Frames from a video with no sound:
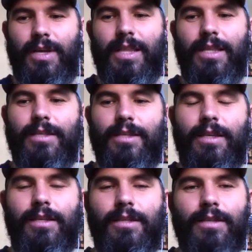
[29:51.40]
And
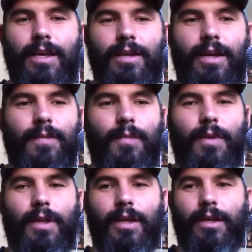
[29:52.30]
he does like kind of
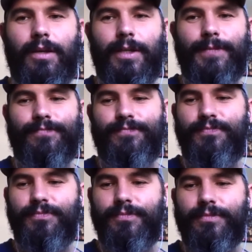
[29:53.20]
like
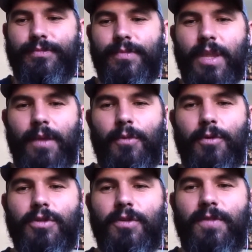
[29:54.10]

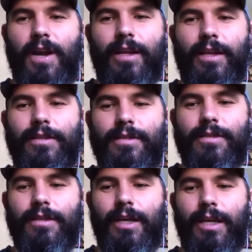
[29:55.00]
personal
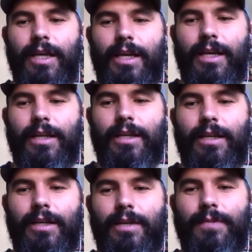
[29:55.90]
finance and
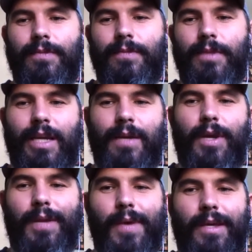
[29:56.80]
like kind of
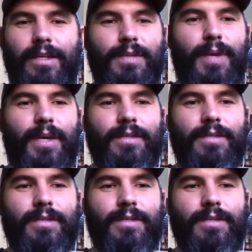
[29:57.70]
money making space.